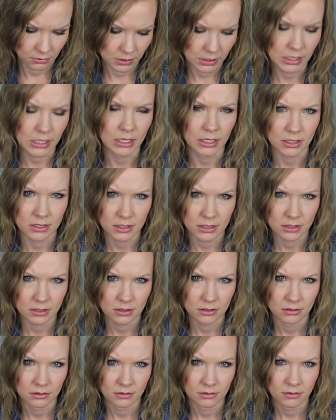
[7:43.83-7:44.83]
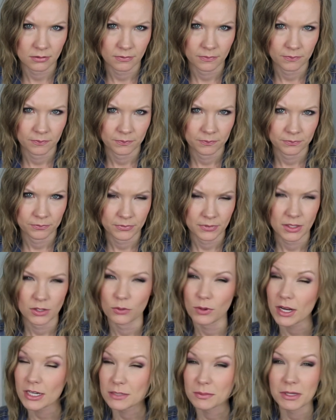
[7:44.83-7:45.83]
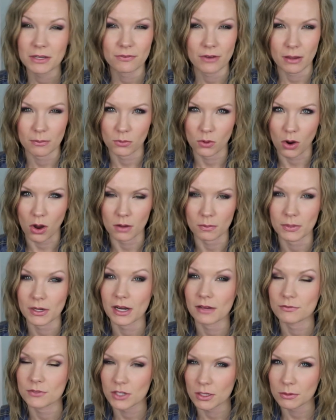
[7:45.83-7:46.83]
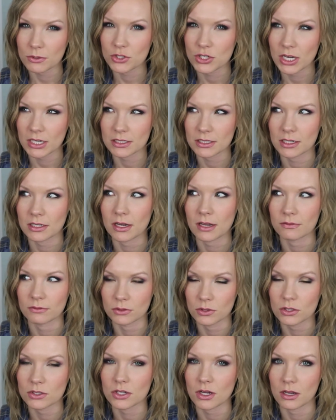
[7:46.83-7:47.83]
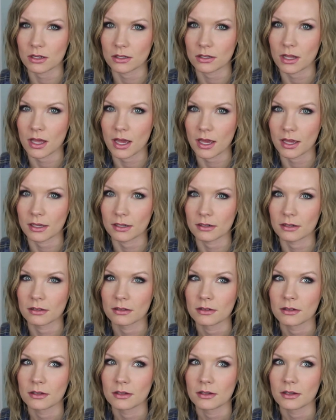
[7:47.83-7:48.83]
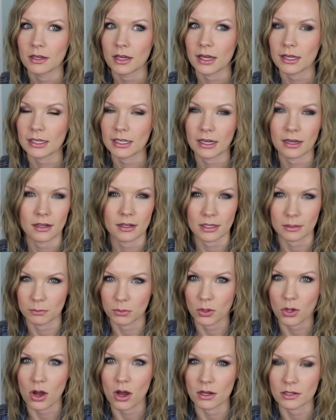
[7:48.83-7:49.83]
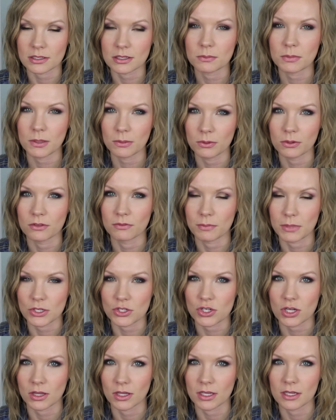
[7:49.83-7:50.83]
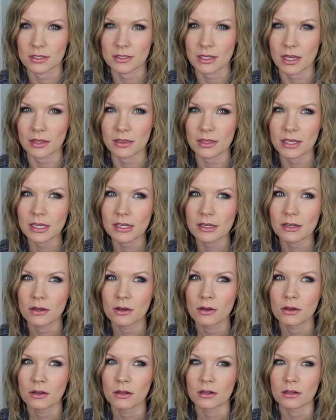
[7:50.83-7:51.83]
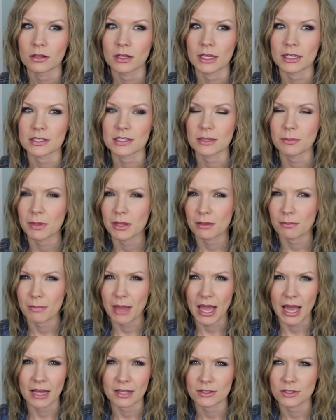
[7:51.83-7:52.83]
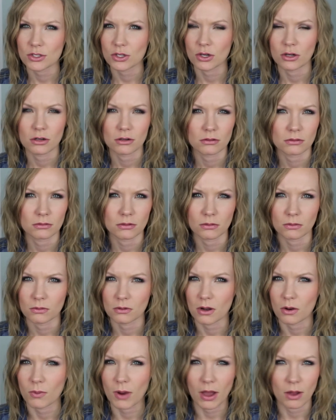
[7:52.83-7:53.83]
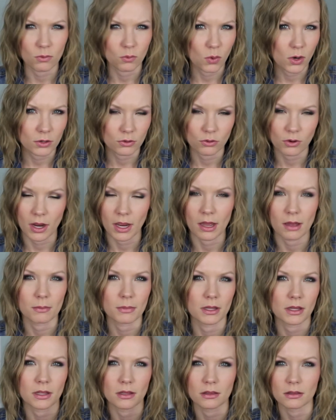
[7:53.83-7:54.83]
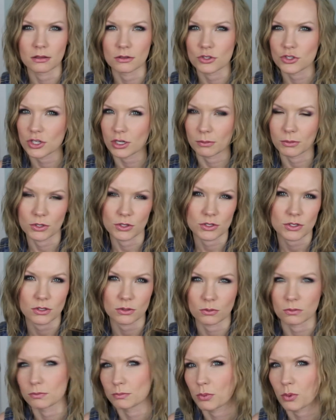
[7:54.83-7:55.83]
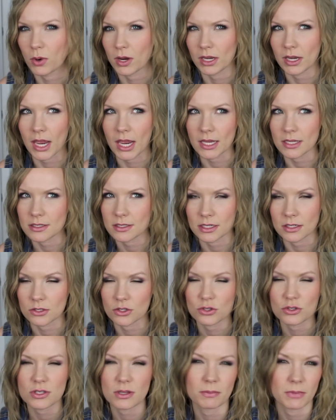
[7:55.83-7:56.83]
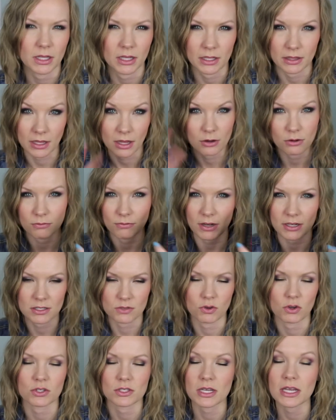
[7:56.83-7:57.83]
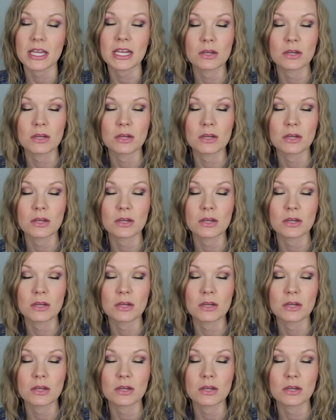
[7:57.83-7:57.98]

Yes. Correct me if I'm wrong, but I've double checked it and I've looked online again at like blogs and people have mentioned this. I think like some of the mattes are around one gram and then the shimmers are zero point eight six or something like that, or vice versa.